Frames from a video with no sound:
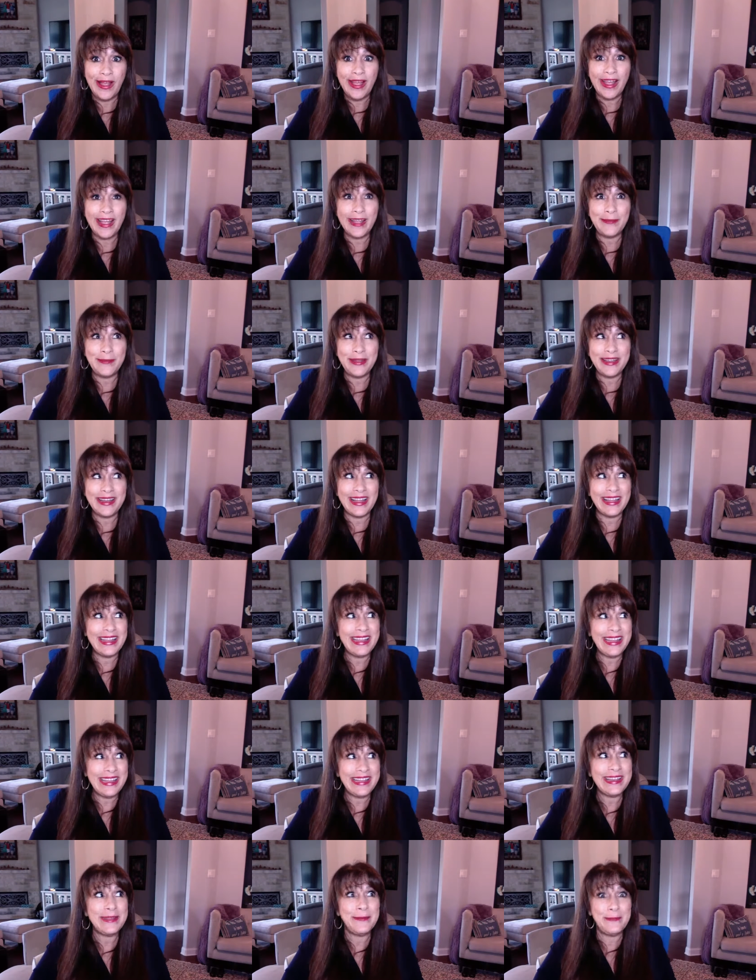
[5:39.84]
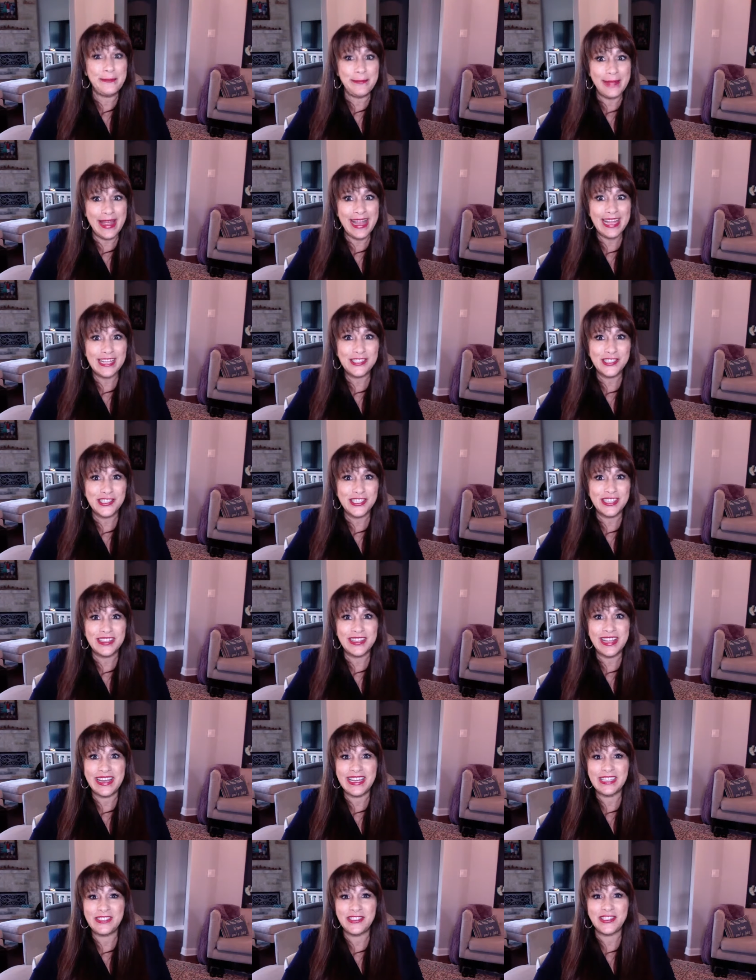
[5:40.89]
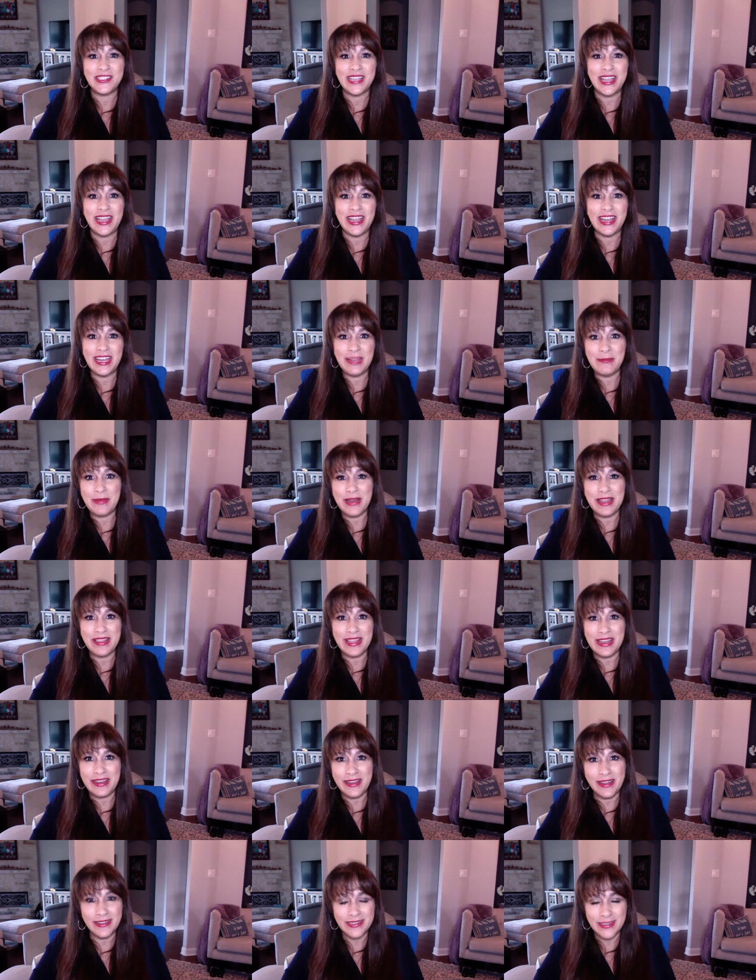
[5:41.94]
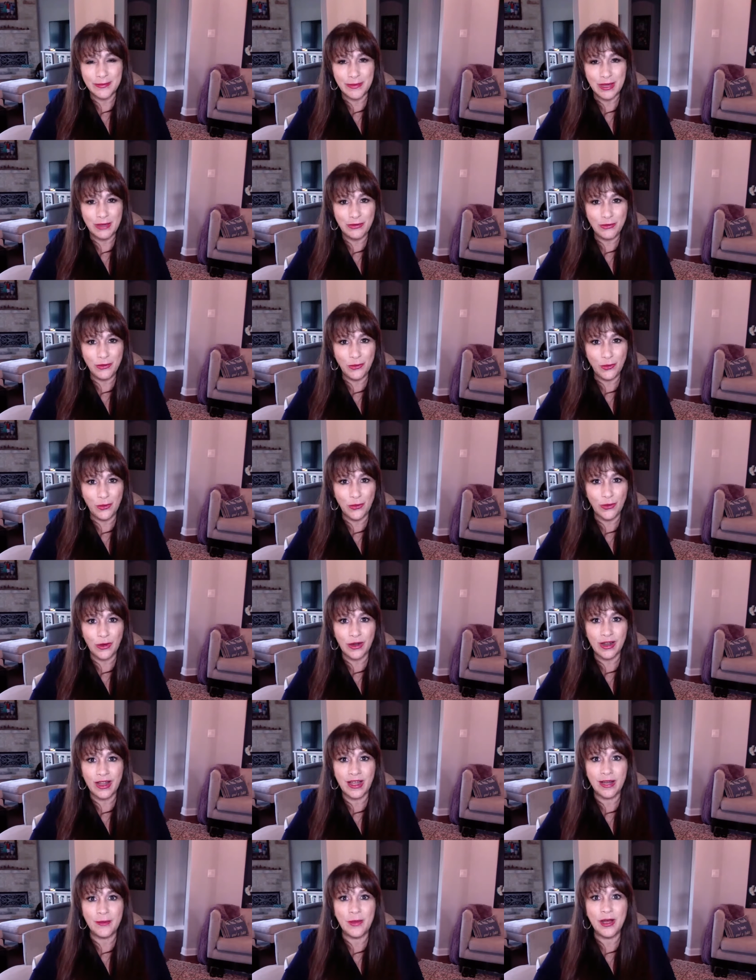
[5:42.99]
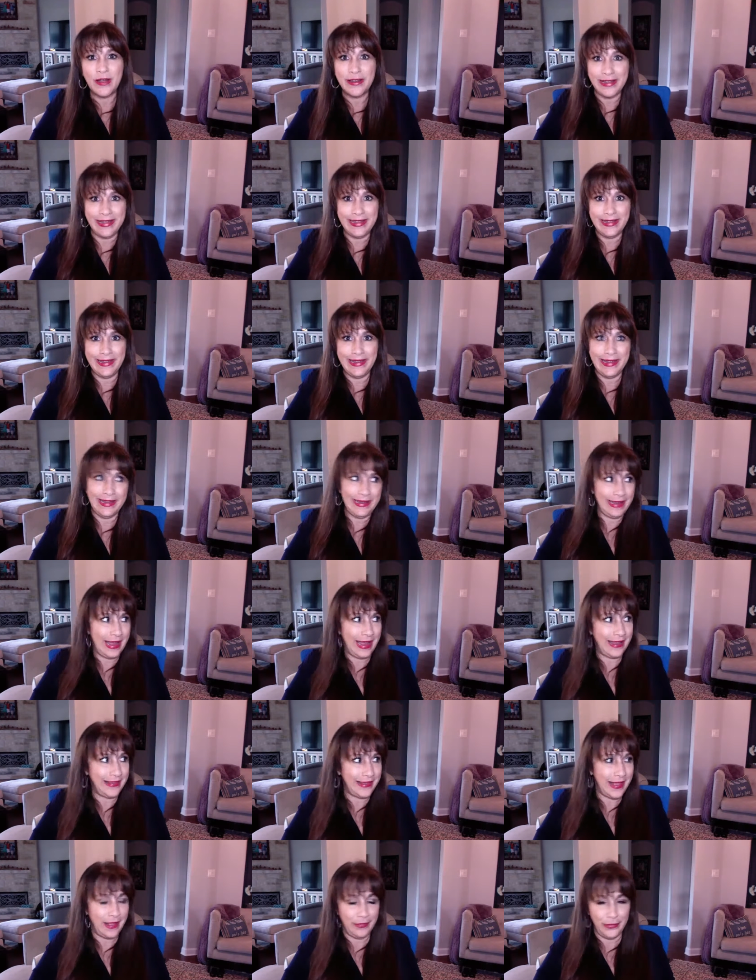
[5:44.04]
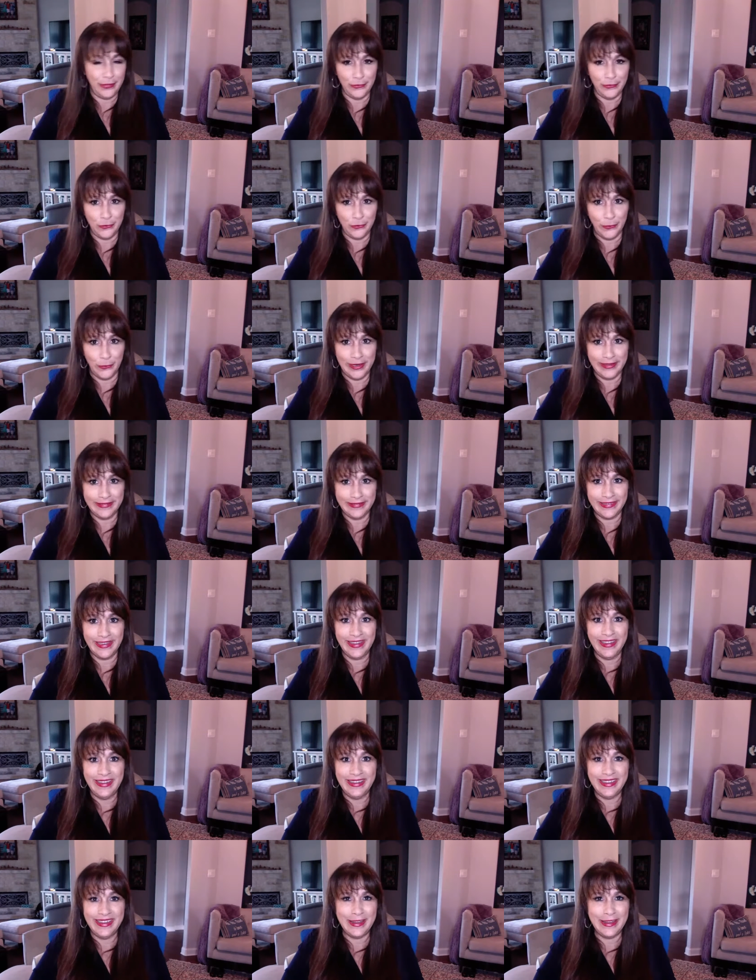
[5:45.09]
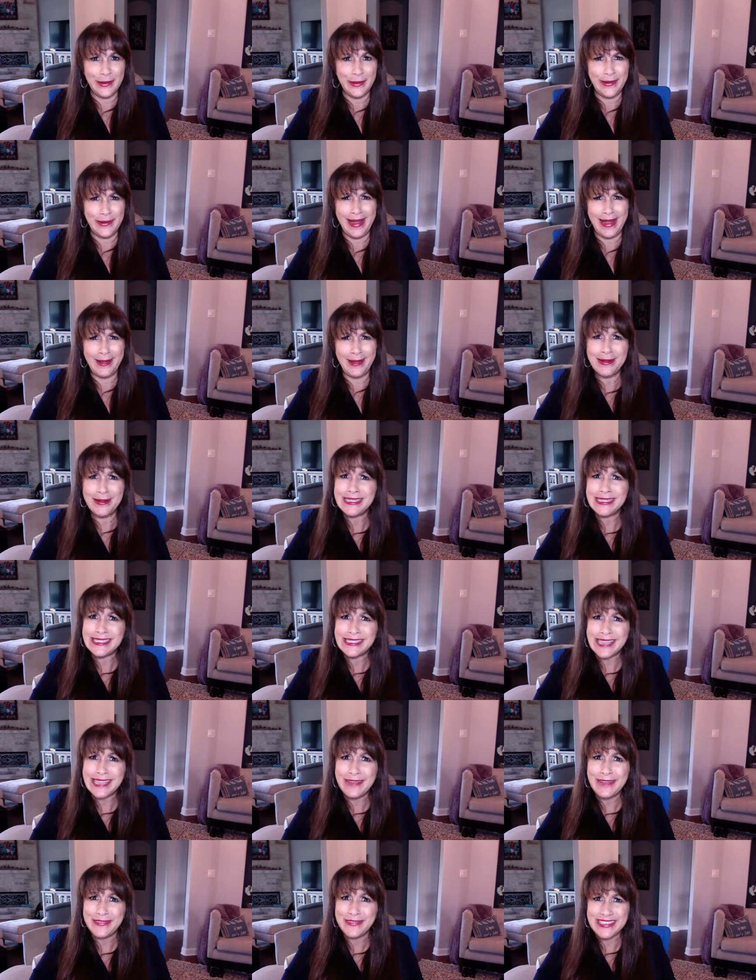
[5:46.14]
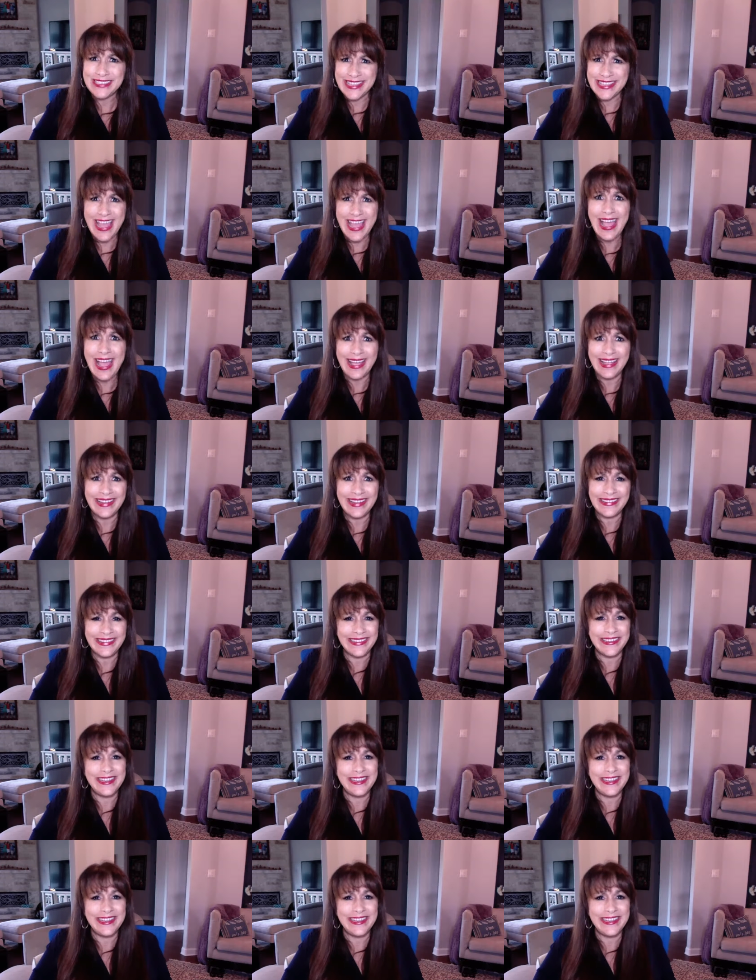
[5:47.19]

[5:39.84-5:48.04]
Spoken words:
I mean, I can't imagine letting just anybody that knocks on my door come on in and case out the joint. You know, how unsafe is that?